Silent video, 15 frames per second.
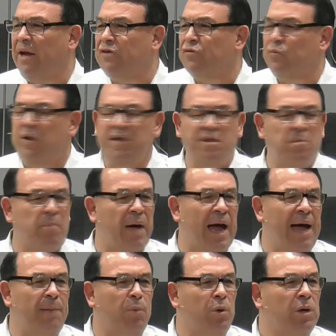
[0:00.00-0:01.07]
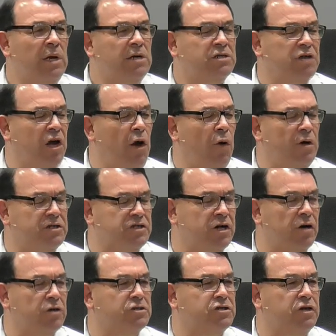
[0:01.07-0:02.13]
to read the Bible, to go to
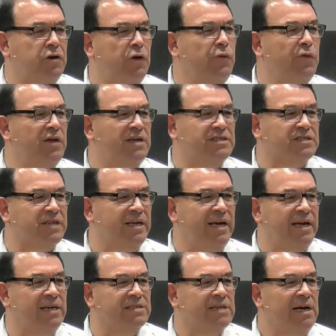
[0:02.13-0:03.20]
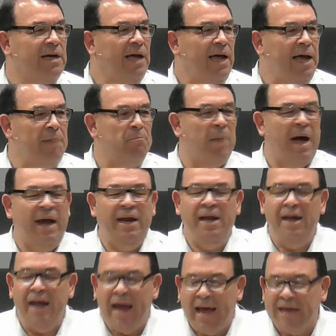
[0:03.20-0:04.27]
church, to do these things. And my
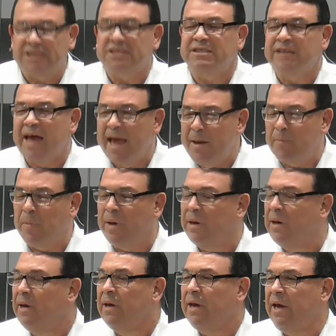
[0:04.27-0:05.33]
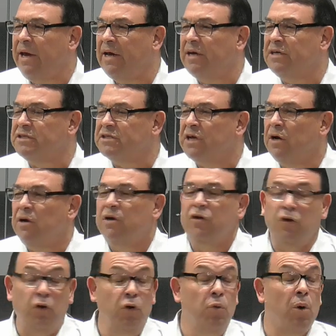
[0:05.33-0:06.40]
next statement is
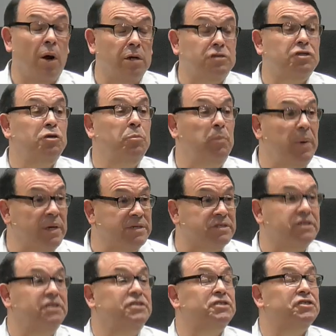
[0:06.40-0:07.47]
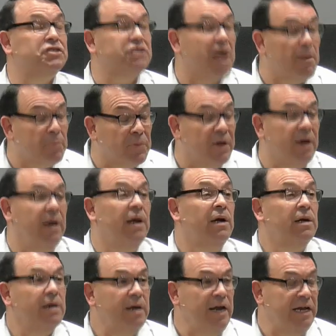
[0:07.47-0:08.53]
you are too busy. Something
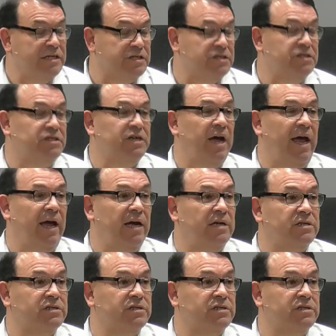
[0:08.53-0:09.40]
needs to change.